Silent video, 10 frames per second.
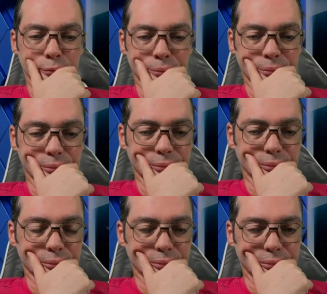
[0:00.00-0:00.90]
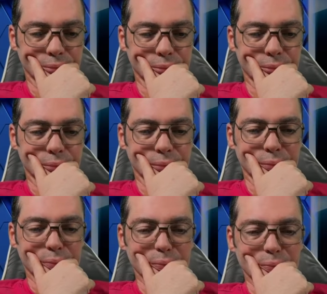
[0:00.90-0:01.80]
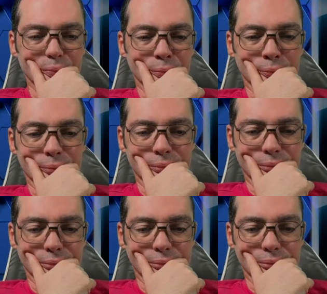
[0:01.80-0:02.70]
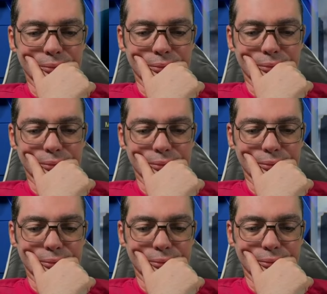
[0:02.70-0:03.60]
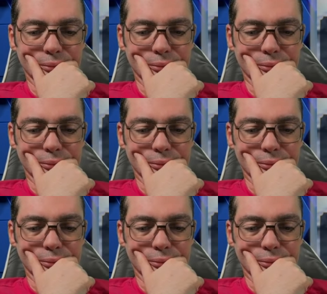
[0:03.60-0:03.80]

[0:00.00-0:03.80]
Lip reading: No one is speaking in this clip.